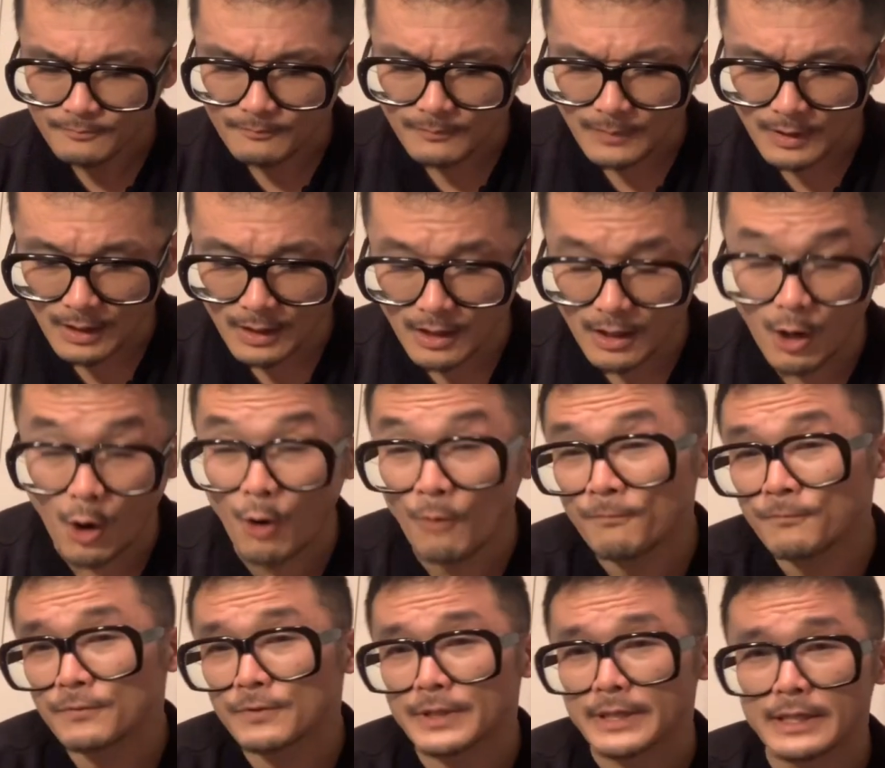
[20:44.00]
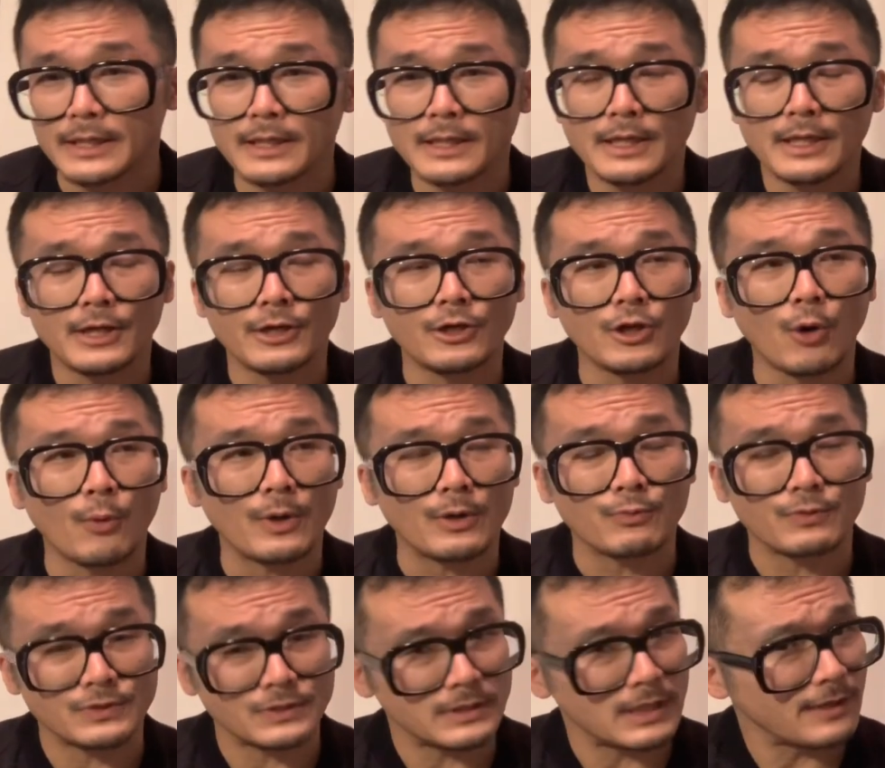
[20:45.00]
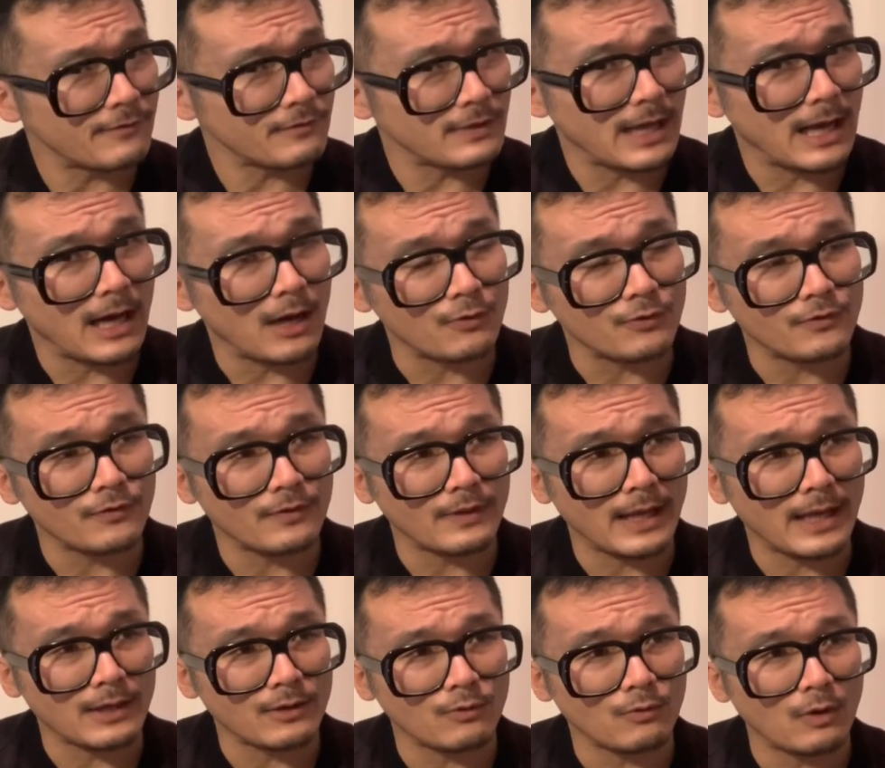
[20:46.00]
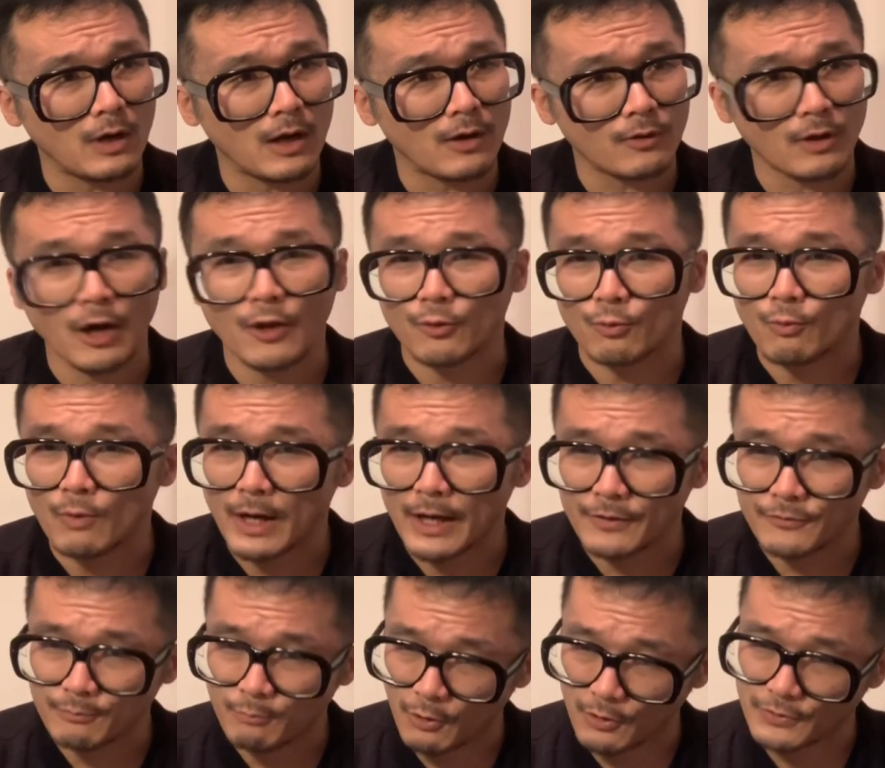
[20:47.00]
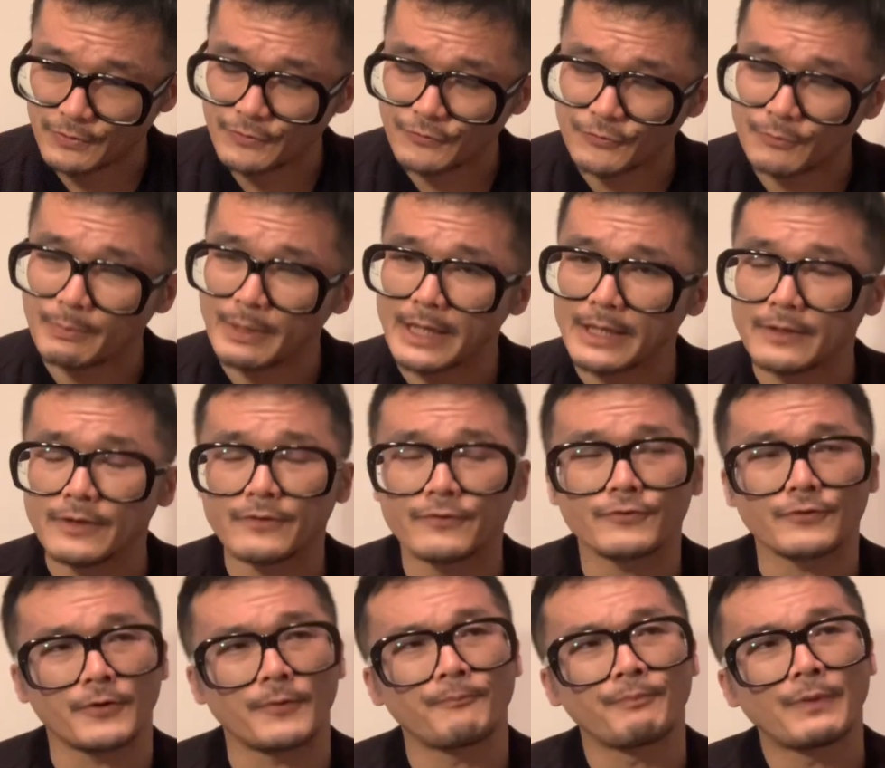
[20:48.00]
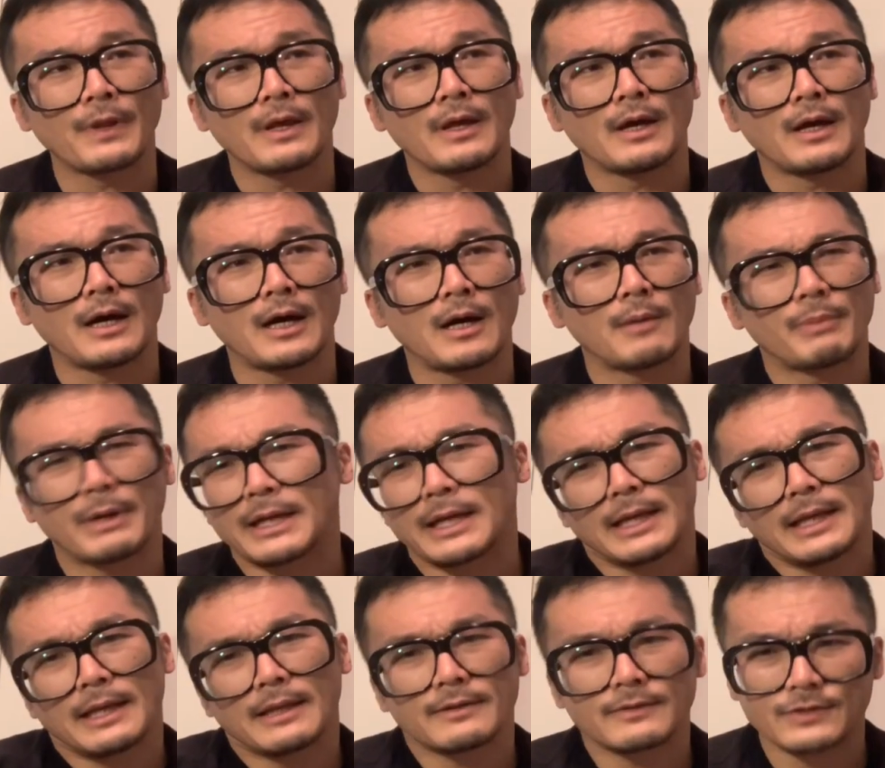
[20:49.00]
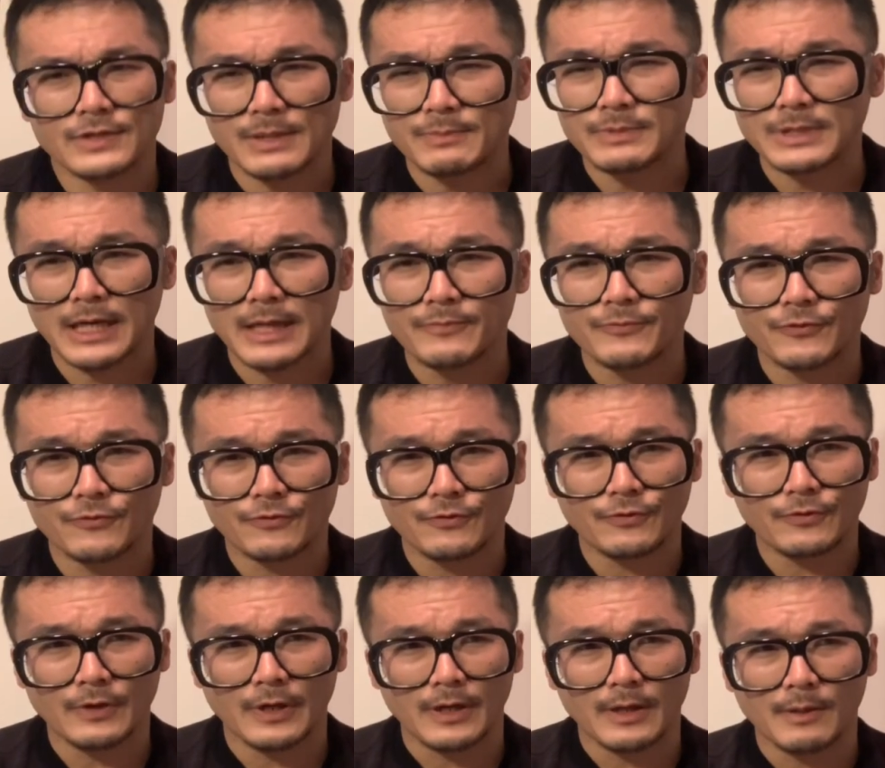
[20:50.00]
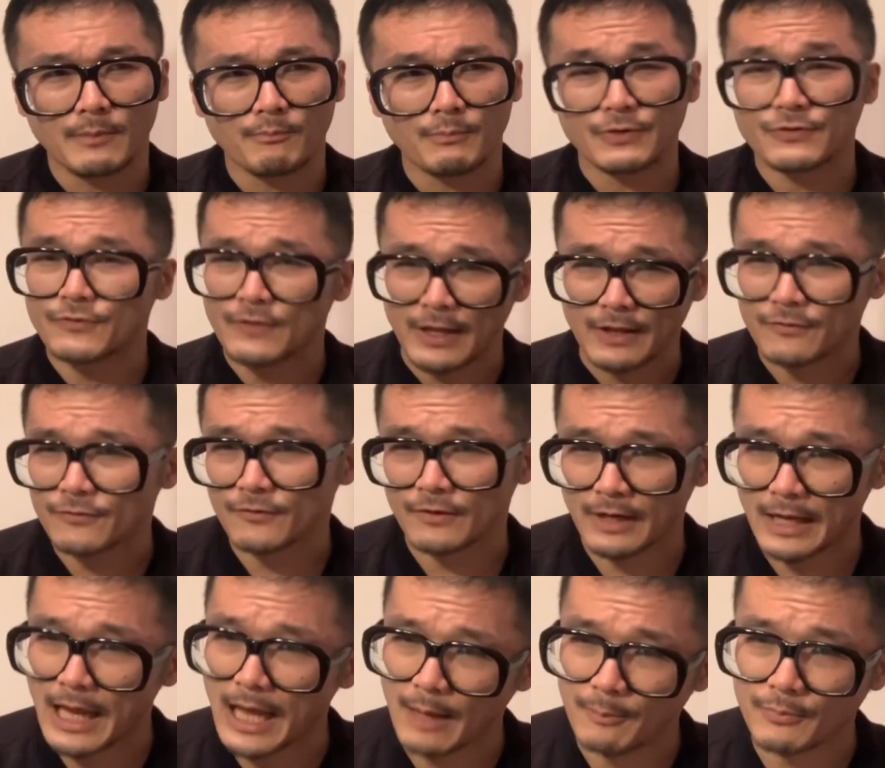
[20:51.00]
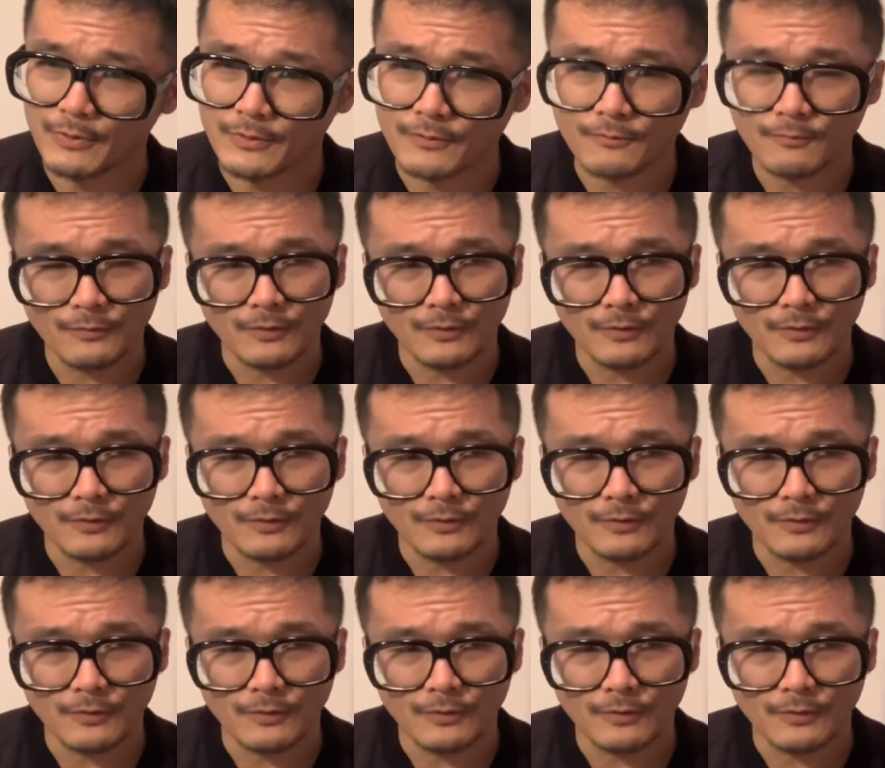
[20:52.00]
hopefully no one was left out that otherwise participated. So, but sometimes mistakes can happen.